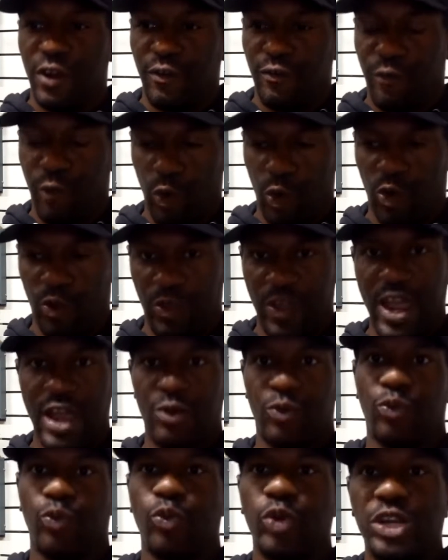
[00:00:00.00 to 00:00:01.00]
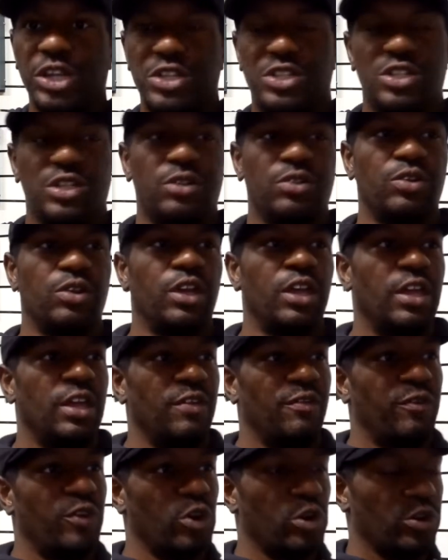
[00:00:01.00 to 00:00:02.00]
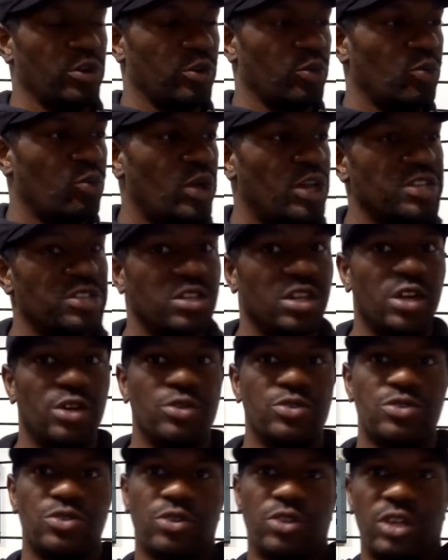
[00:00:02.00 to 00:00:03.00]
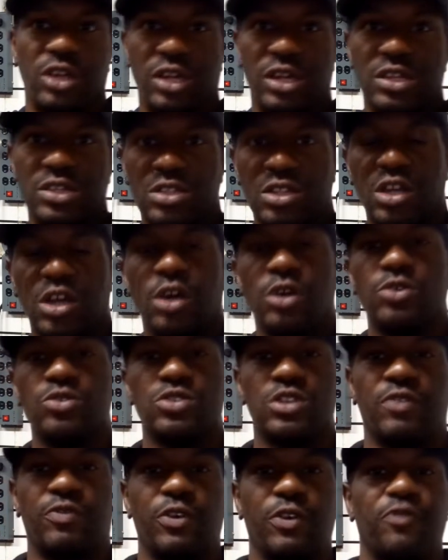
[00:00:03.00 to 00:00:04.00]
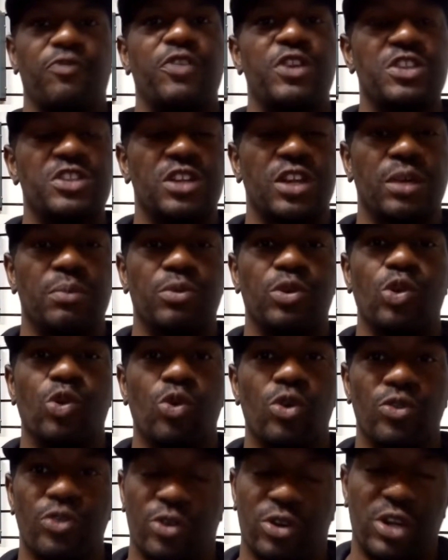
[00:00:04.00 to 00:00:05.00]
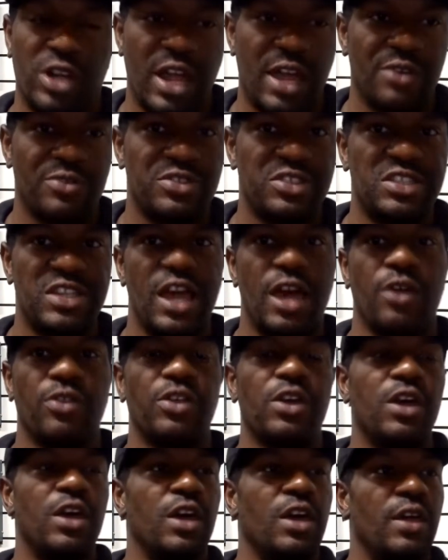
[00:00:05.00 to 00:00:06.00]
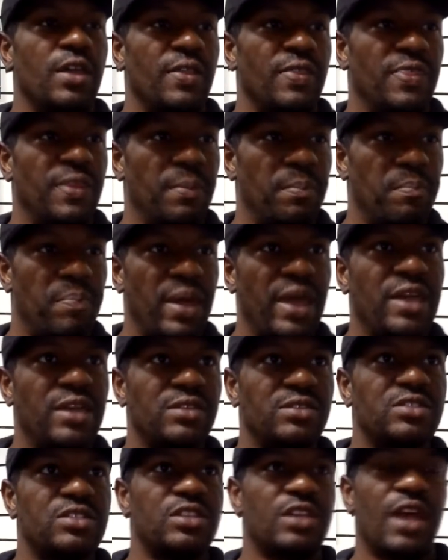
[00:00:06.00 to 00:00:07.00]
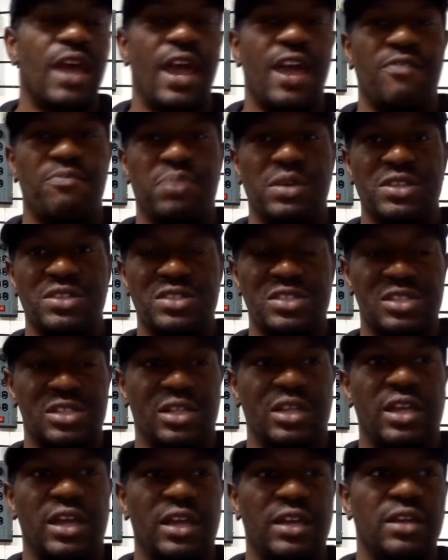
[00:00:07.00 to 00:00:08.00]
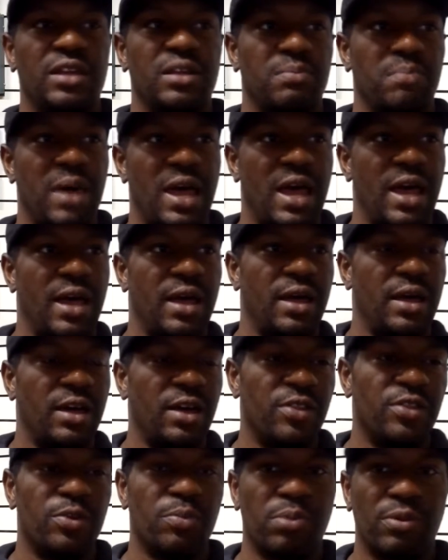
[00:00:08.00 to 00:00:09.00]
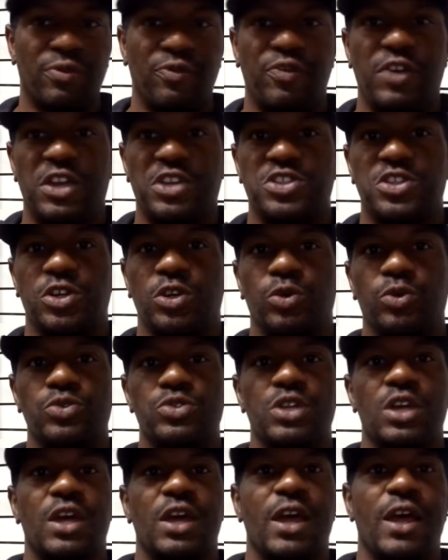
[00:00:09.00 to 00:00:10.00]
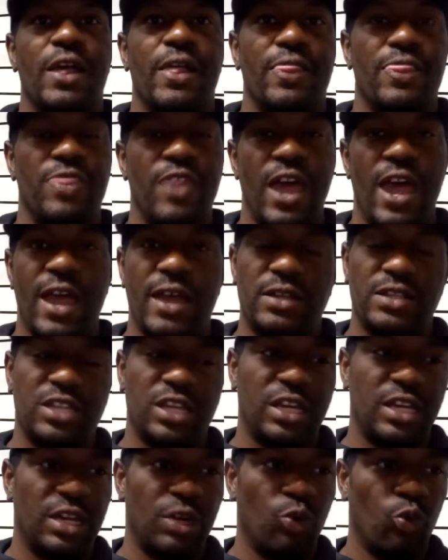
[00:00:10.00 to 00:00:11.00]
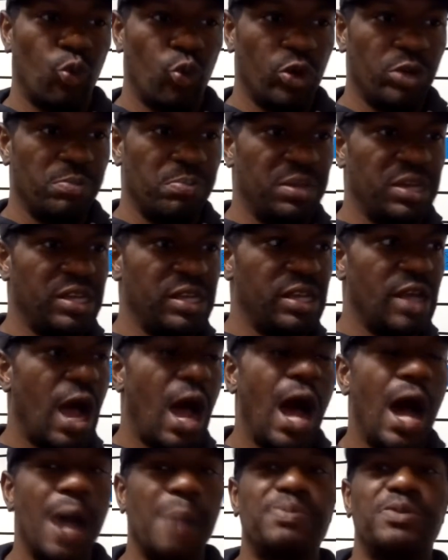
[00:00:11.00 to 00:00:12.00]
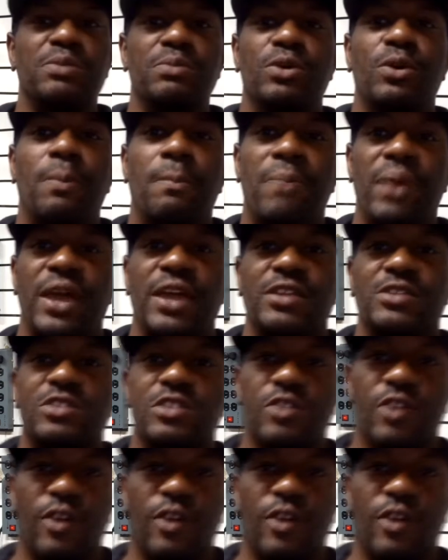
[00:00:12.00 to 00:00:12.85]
for that region. If you're on the West Coast or the East Coast, if you're fishing up north or down south, the baits have been selected by other professionals that would be optimal baits